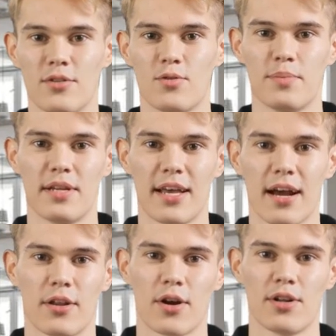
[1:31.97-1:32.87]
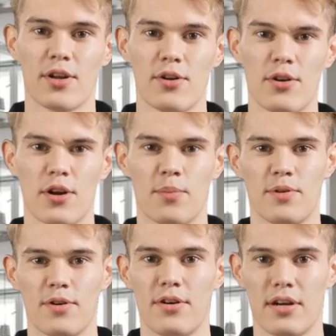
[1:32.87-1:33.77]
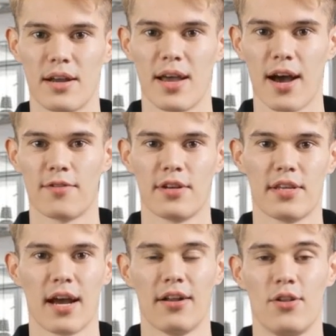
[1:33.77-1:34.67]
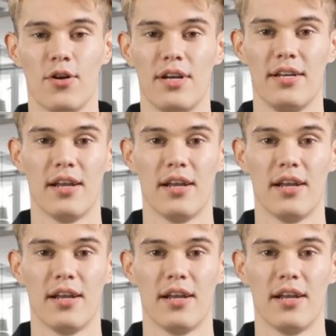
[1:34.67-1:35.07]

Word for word: will be downloaded on your computer. After downloading,